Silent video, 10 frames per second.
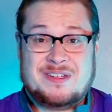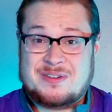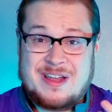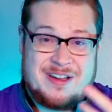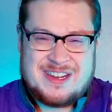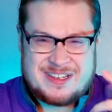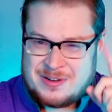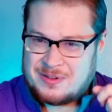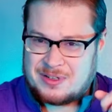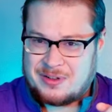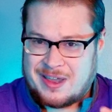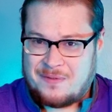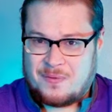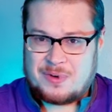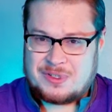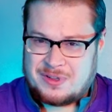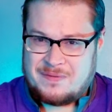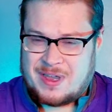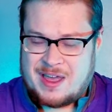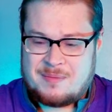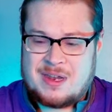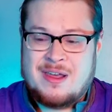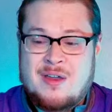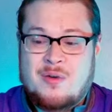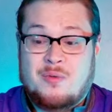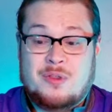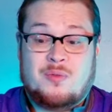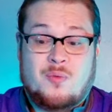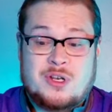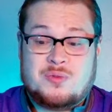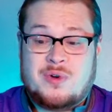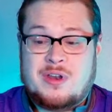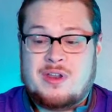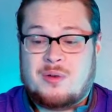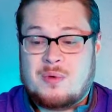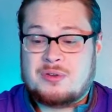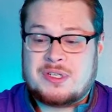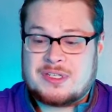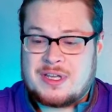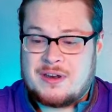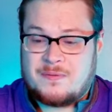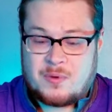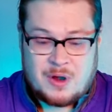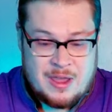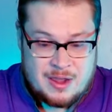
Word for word: So now I need to know what to look out for. So leave a comment with which one you're most excited for.